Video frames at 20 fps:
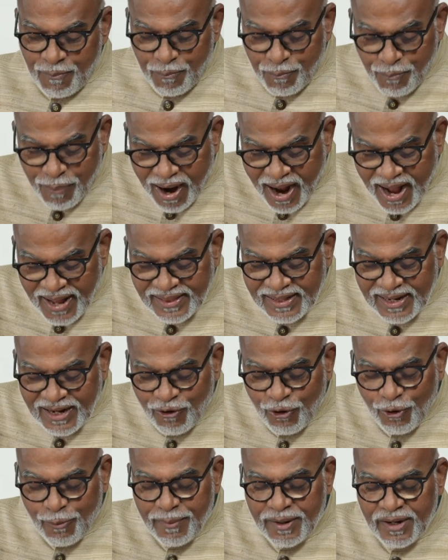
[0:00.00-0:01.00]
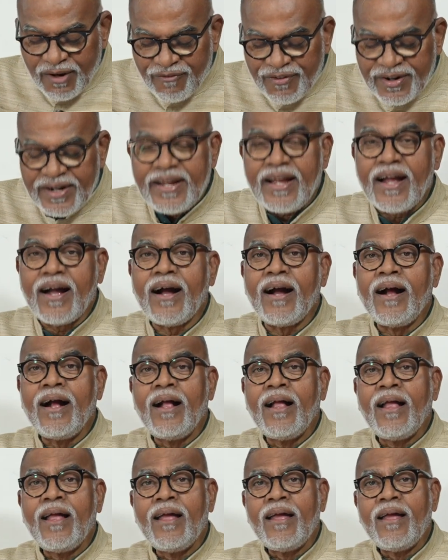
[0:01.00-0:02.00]
by the government of India
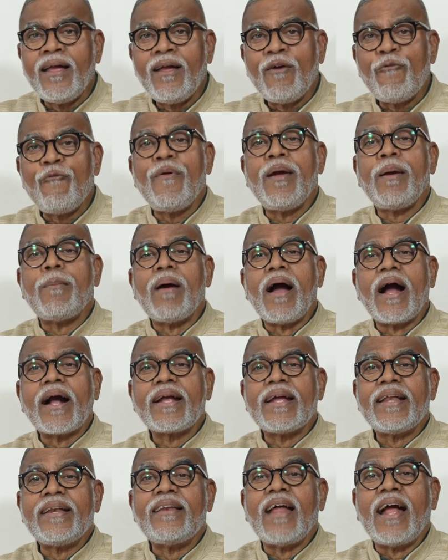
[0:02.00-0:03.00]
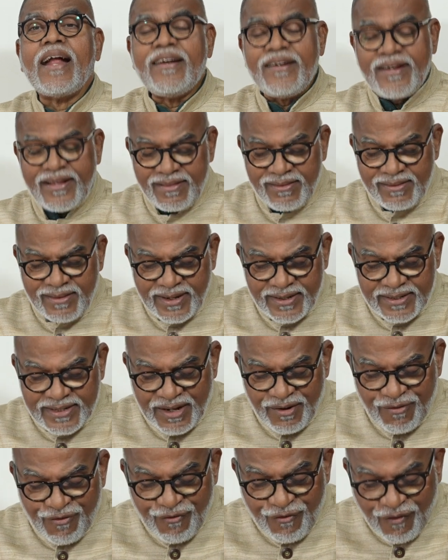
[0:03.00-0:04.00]
way back in
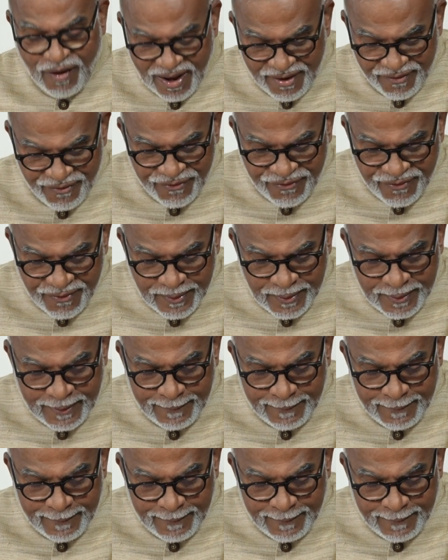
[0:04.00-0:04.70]
1935.